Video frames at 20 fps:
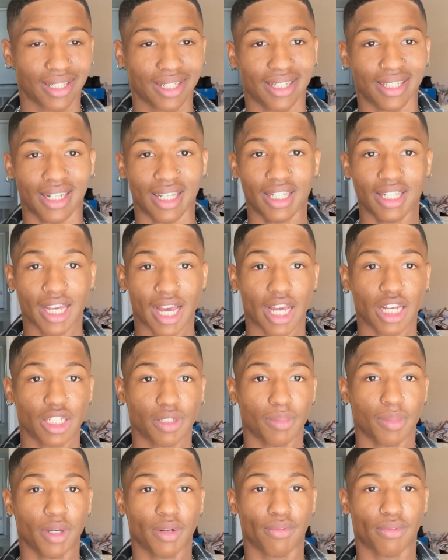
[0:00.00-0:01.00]

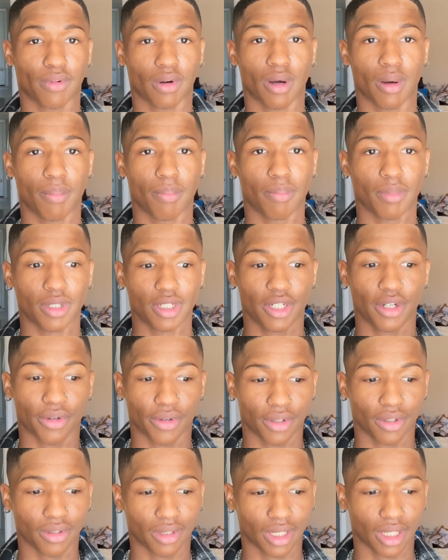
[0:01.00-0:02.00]
Detachment from
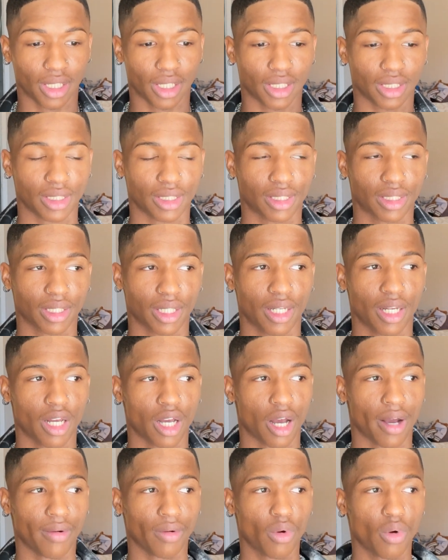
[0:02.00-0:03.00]
material things.
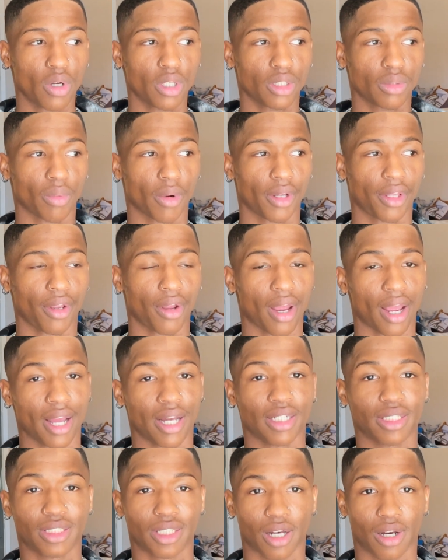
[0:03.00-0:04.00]
Of course, work your
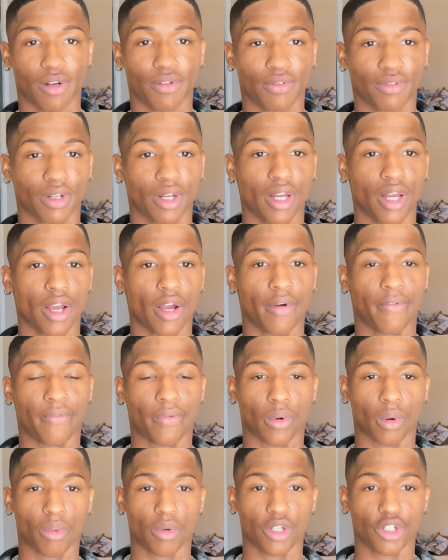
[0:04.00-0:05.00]
ass off
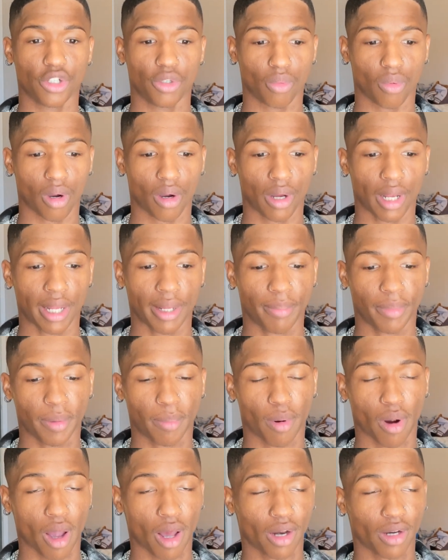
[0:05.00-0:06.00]
for what you want and be
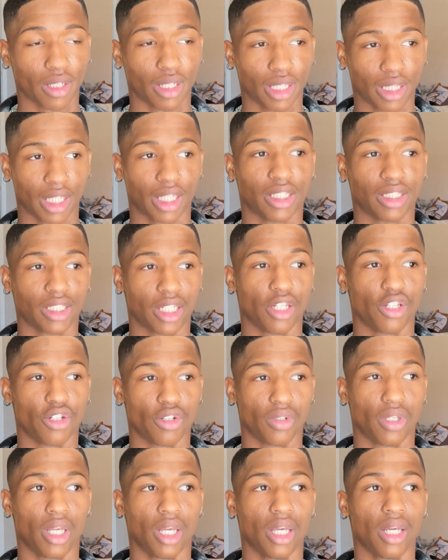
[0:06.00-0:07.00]
proud of the things that you
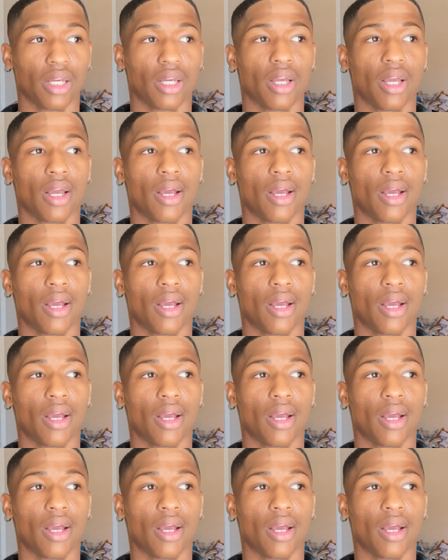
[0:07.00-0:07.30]
get.